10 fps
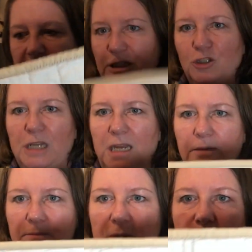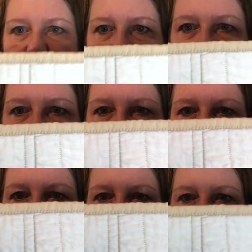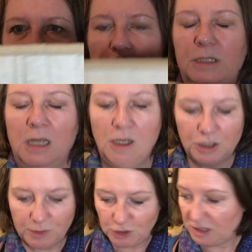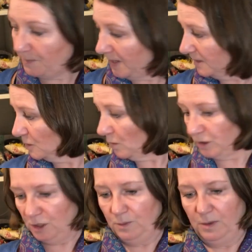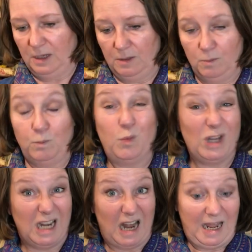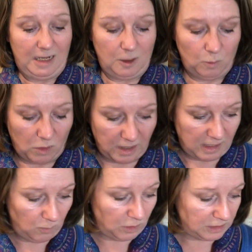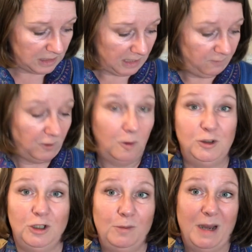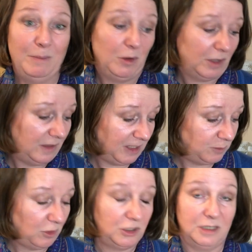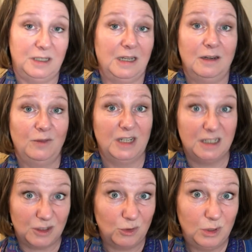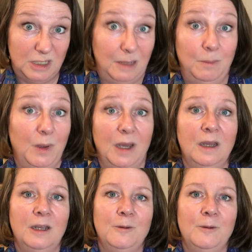it just and a bit extra in the corners. So it just depends what you like and what involves you. And you might be looking at these projects and thinking, oh, they're disgusting. But